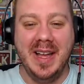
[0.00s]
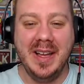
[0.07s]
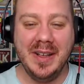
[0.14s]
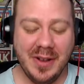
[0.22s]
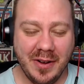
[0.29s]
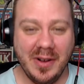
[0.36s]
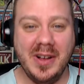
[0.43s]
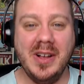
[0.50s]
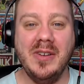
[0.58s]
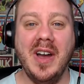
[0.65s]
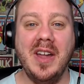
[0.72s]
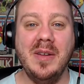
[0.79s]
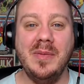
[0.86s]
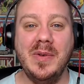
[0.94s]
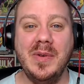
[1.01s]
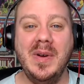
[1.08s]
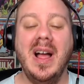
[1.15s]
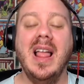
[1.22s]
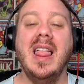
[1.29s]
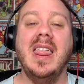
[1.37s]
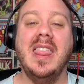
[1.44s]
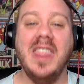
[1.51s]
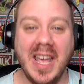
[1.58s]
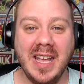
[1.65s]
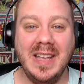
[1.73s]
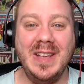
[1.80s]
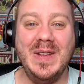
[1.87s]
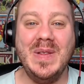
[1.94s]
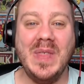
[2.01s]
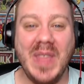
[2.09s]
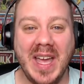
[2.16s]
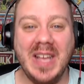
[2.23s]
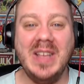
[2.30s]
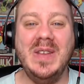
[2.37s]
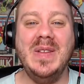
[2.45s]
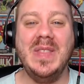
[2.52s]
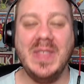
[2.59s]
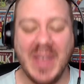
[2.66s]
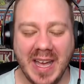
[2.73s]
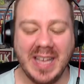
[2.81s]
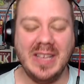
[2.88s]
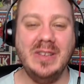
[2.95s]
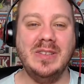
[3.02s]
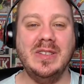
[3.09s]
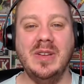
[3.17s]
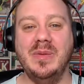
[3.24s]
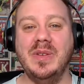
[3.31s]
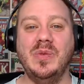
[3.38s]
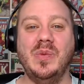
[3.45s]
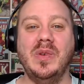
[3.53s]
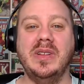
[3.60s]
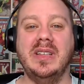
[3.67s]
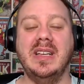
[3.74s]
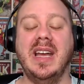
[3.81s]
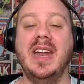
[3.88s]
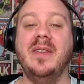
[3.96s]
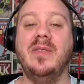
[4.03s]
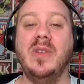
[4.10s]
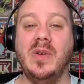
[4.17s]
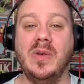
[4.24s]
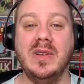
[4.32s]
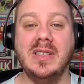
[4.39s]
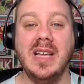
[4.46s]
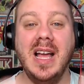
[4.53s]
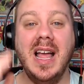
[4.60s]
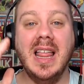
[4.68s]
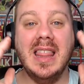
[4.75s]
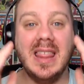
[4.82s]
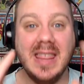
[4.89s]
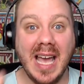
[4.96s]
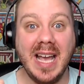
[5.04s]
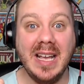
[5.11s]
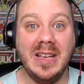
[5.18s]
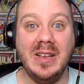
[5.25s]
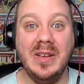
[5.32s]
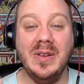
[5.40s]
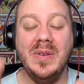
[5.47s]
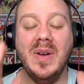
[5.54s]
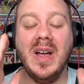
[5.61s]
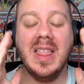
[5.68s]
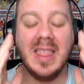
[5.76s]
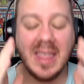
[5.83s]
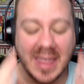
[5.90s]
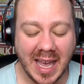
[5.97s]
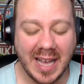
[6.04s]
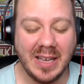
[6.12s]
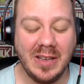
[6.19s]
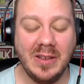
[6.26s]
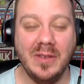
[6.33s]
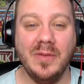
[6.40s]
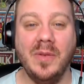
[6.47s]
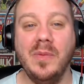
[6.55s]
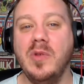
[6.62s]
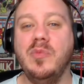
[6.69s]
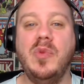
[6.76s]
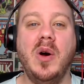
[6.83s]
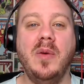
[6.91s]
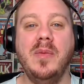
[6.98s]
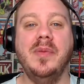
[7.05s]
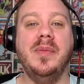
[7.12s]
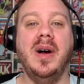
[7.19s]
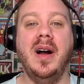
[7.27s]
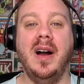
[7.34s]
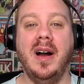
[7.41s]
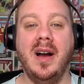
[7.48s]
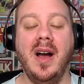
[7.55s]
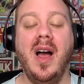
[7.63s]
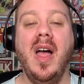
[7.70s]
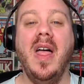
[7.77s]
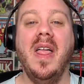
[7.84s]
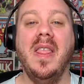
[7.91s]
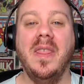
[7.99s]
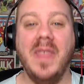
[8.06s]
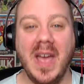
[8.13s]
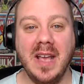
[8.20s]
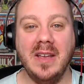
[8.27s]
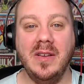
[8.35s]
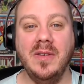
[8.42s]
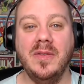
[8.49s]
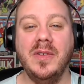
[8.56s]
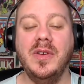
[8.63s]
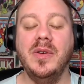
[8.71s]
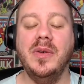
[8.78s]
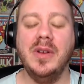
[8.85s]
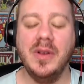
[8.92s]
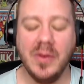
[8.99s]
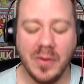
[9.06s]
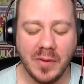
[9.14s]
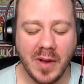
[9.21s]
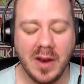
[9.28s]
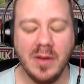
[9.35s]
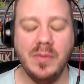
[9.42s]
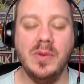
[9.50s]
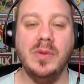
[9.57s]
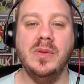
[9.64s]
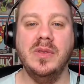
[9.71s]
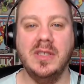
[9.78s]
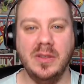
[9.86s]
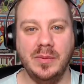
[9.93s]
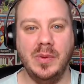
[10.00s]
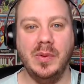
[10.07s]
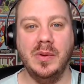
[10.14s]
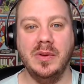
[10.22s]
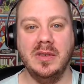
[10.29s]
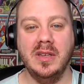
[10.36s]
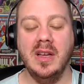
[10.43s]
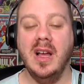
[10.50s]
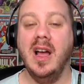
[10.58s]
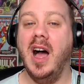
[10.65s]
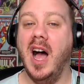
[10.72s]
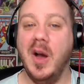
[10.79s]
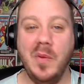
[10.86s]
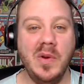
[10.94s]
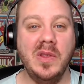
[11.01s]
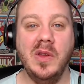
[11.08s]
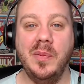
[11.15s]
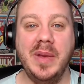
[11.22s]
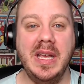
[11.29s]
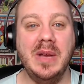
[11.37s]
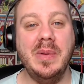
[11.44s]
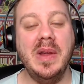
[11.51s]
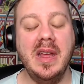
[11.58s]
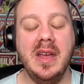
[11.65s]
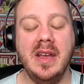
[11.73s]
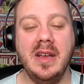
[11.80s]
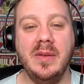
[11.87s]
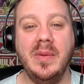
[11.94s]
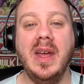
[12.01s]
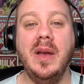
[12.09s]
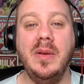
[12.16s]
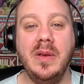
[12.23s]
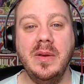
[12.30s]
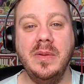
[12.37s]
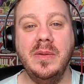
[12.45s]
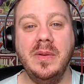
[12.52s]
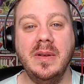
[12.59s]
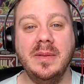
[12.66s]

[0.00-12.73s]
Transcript: You're incredible. Thank you, thank you, thank you so much for watching. And of course, thank you, thank you from the bottom of my heart. Thank you for your incredible support. I would not be able to here without you.